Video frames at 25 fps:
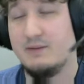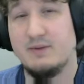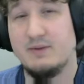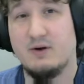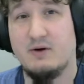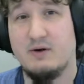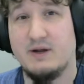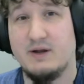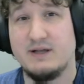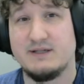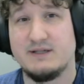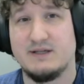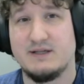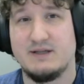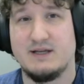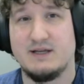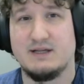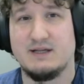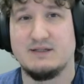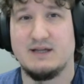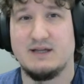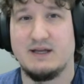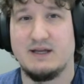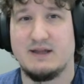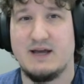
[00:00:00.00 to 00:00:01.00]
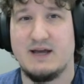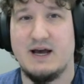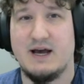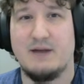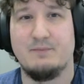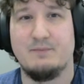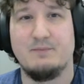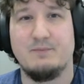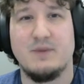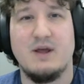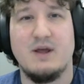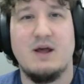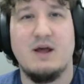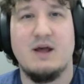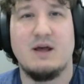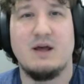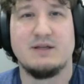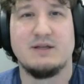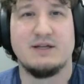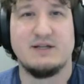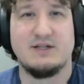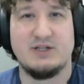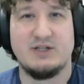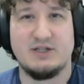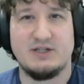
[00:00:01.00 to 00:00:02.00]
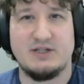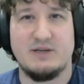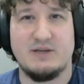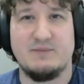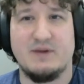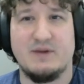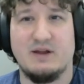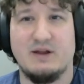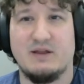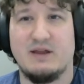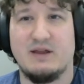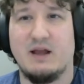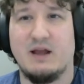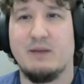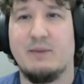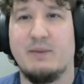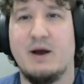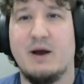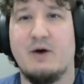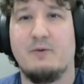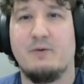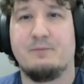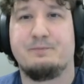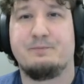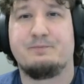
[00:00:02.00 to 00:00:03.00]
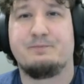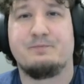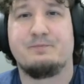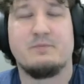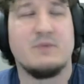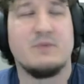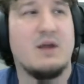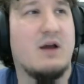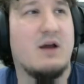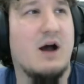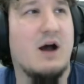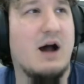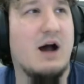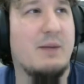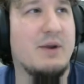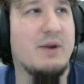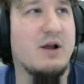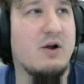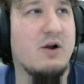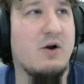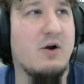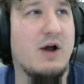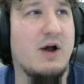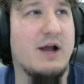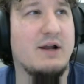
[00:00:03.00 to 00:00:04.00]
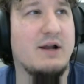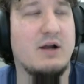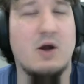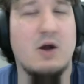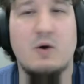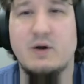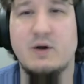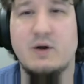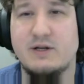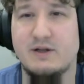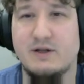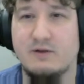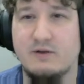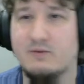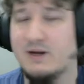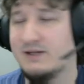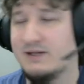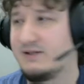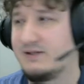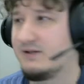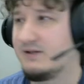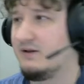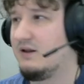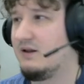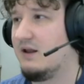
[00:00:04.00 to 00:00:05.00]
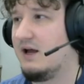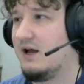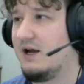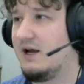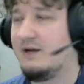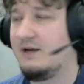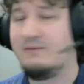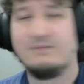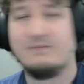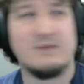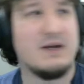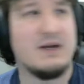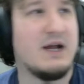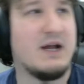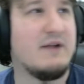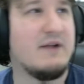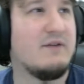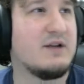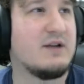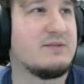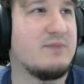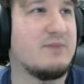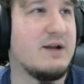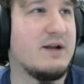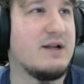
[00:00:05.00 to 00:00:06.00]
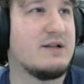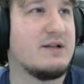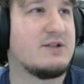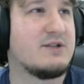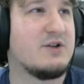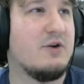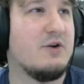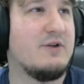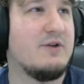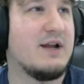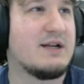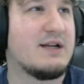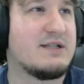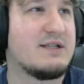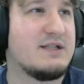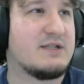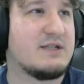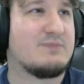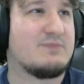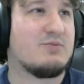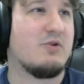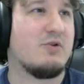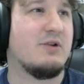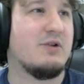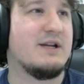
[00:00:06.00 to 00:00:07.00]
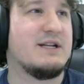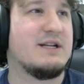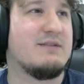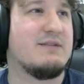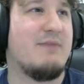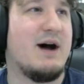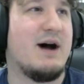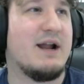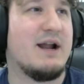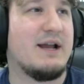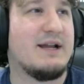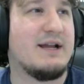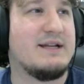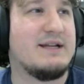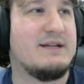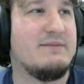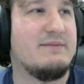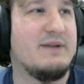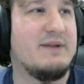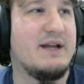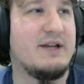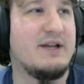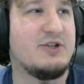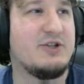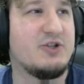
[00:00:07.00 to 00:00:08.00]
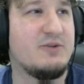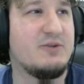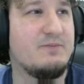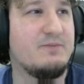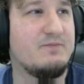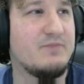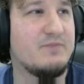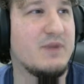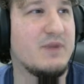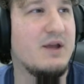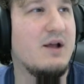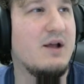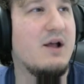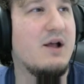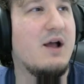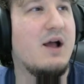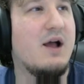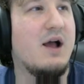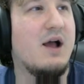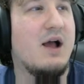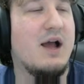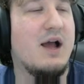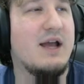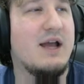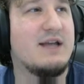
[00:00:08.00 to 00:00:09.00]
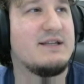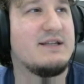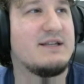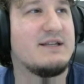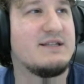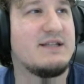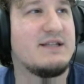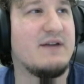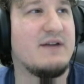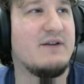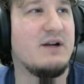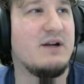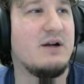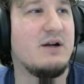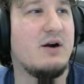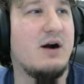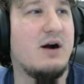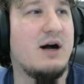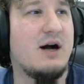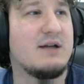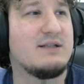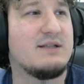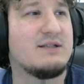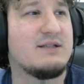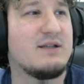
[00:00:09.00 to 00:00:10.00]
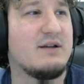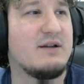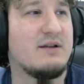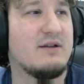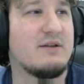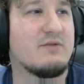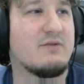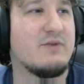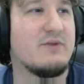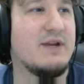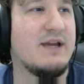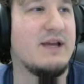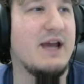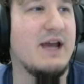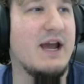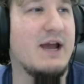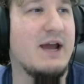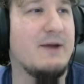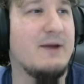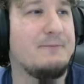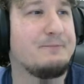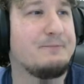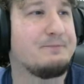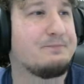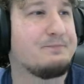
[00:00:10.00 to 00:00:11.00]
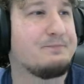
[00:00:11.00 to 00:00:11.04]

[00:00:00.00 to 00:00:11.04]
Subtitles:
abilities and things like that. So that's just something to think about. I'm going to go ahead and go into the rest of the line and kind of explain it. So next is Broly Demonic Intimidation. He's a 7-cost, 3k,